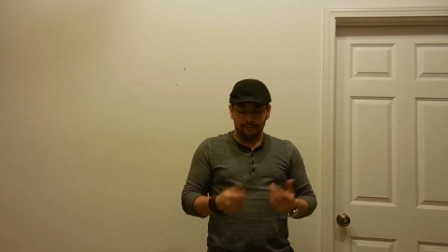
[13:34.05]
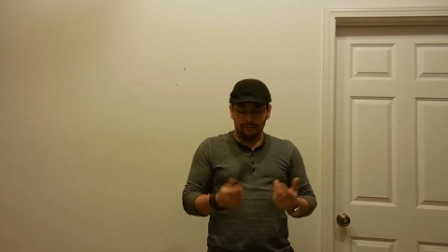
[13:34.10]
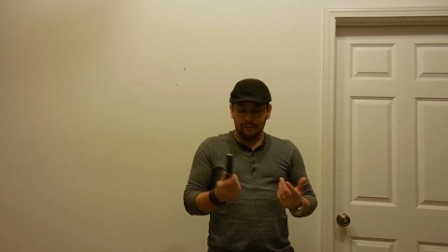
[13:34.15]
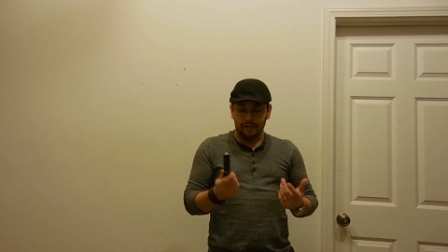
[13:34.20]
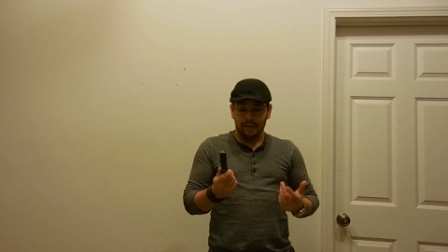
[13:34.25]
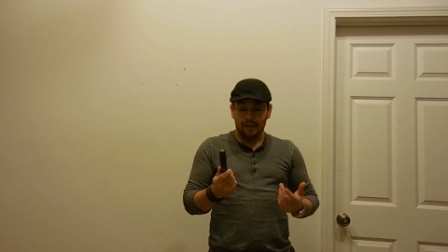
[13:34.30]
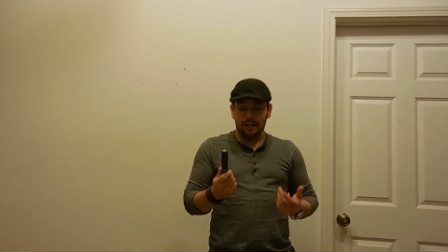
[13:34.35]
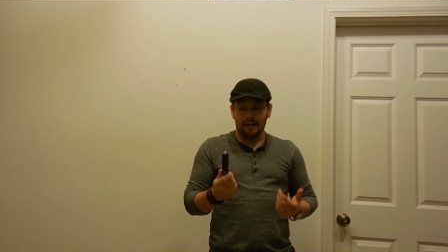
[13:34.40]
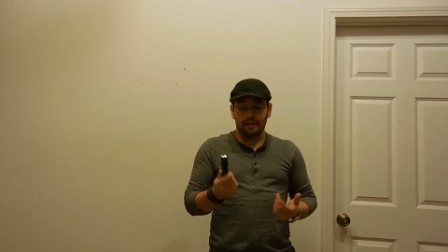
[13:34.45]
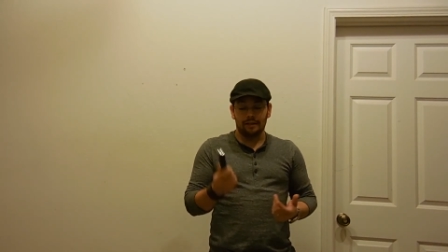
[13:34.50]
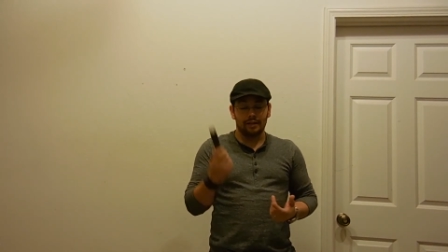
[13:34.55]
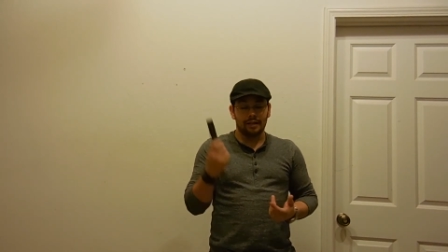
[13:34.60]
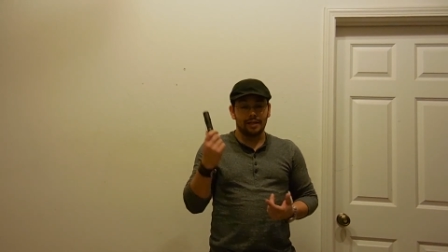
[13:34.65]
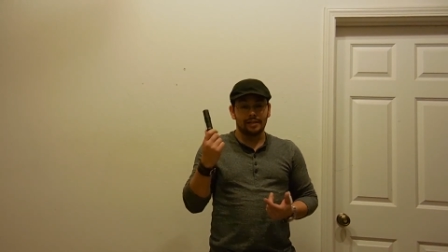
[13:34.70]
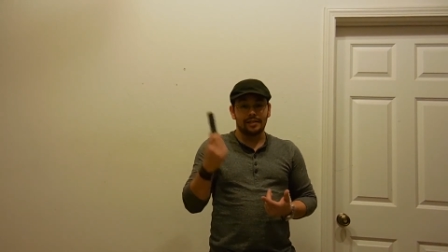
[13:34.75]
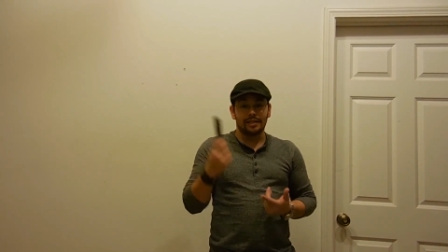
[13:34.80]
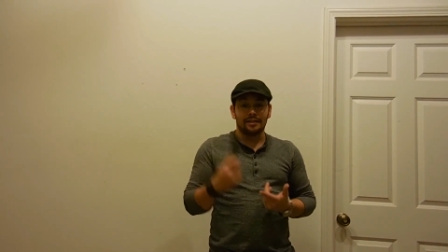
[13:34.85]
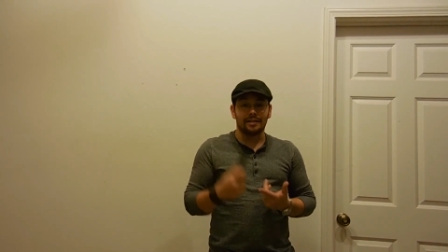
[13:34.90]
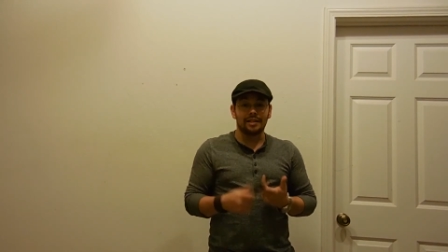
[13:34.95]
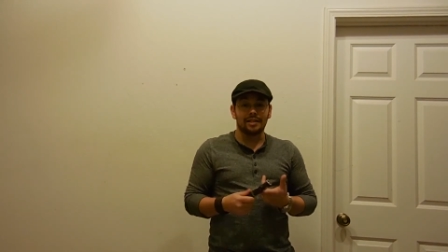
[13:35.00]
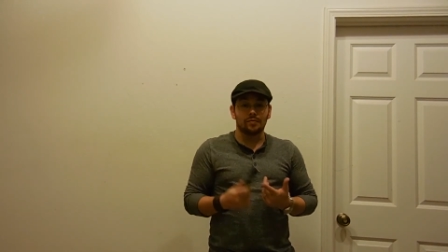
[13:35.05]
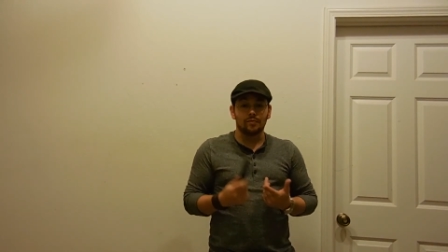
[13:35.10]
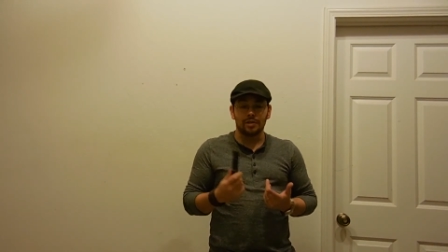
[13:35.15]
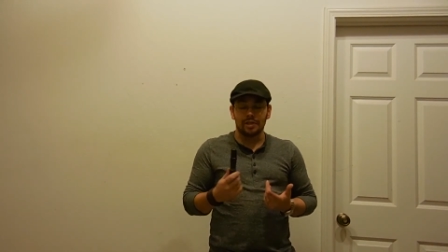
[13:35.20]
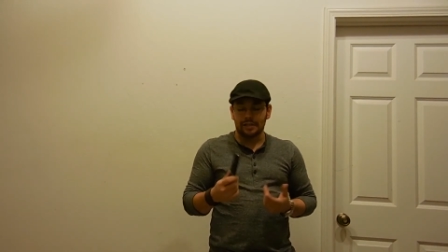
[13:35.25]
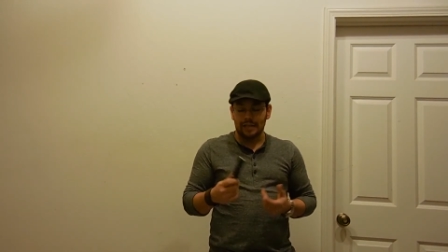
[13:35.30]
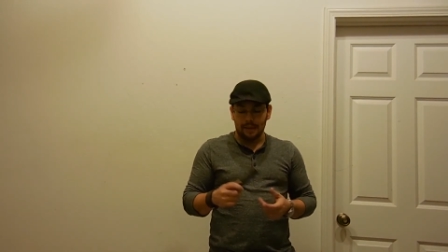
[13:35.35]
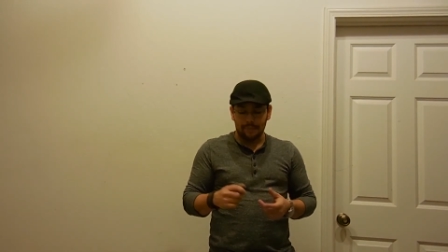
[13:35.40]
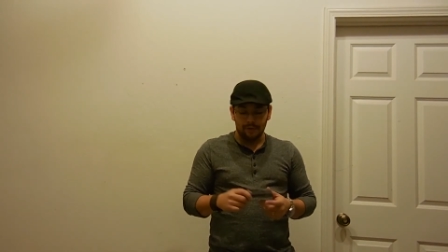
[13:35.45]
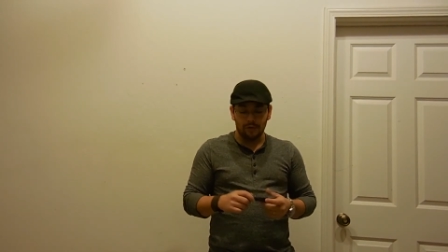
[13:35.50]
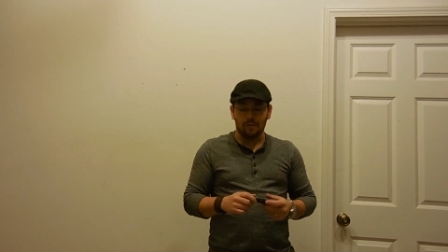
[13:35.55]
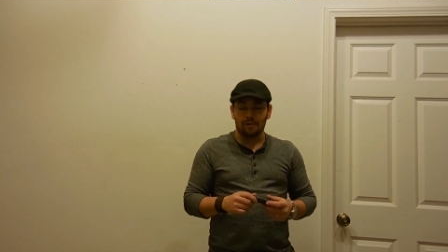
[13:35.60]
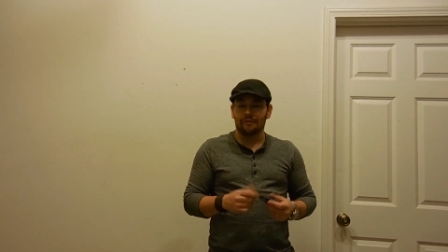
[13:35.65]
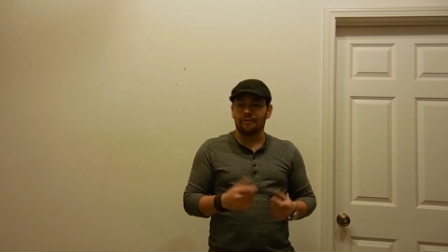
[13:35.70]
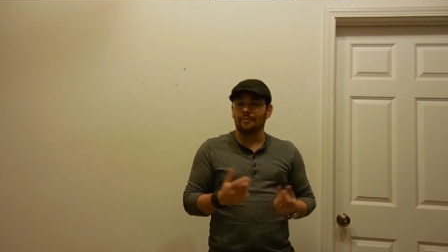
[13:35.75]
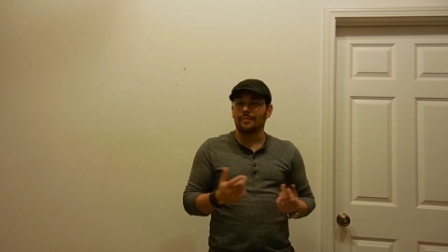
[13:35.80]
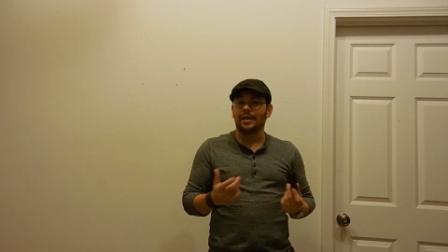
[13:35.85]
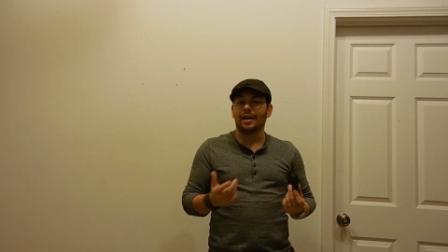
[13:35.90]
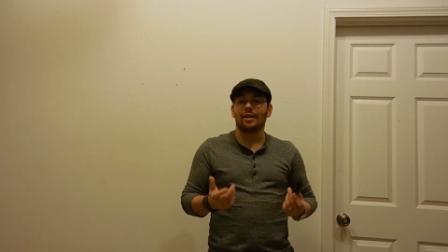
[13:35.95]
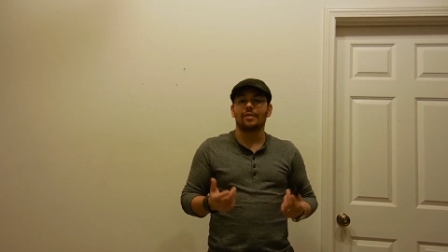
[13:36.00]
And like I said, this one just happened to work for
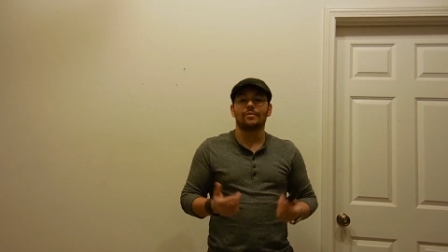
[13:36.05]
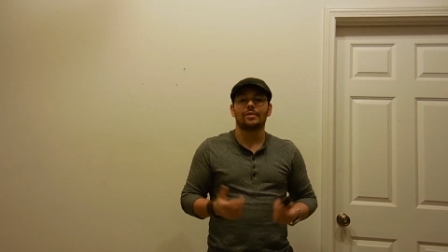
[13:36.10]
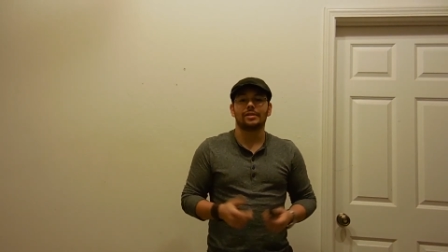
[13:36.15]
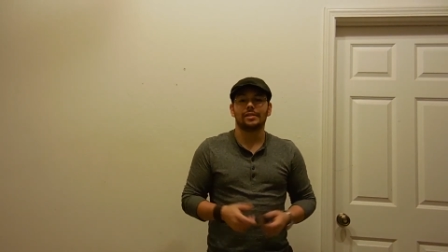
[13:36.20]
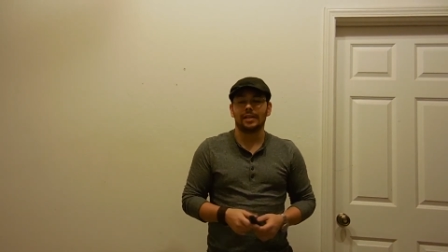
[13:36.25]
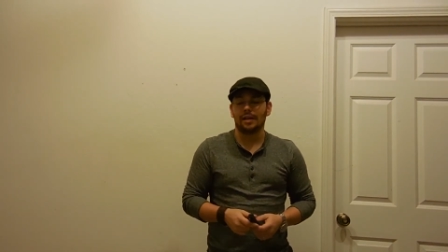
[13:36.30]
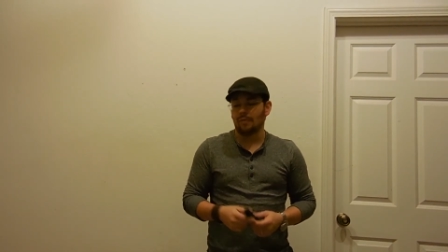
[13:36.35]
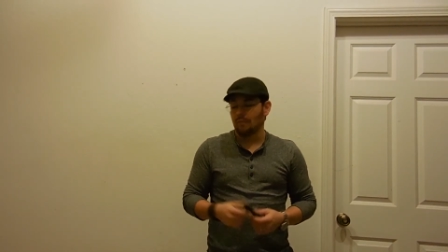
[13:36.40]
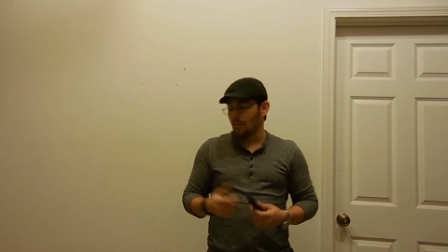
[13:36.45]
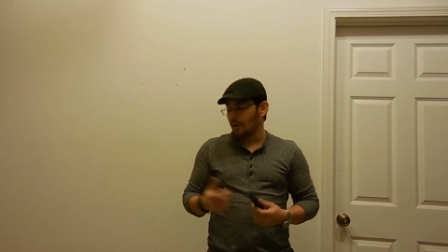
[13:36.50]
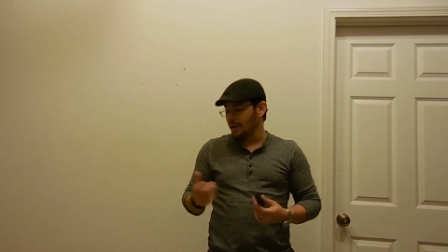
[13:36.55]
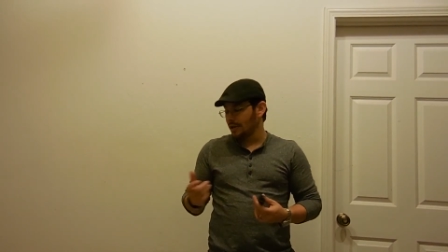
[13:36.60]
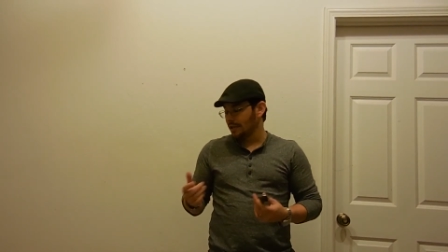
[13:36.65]
me. I don't want to say one